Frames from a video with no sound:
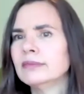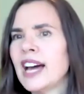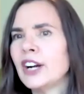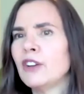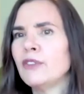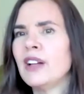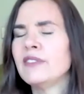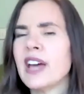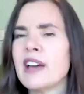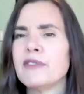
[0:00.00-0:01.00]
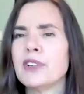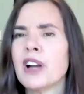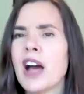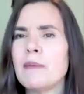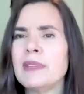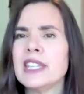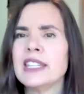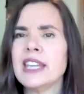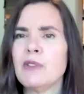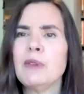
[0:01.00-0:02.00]
if we'll have time for comments at
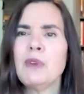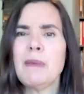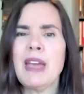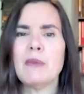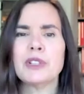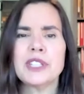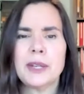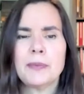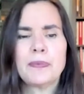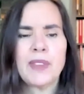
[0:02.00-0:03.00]
the end. We may, we'll see.